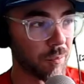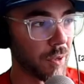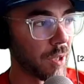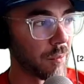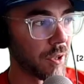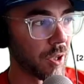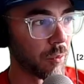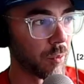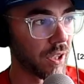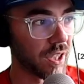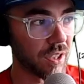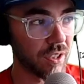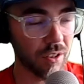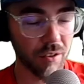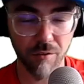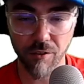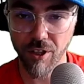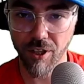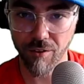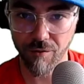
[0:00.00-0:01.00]
Maybe a week in the
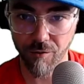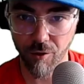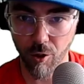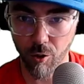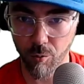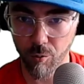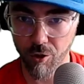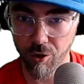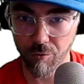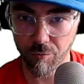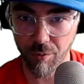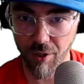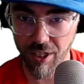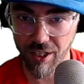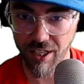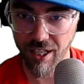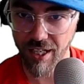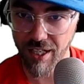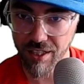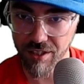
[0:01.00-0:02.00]
VFL would have been
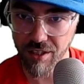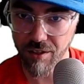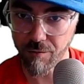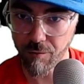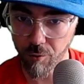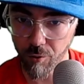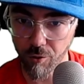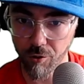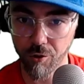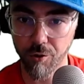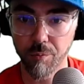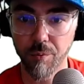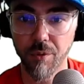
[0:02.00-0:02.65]
handy for them.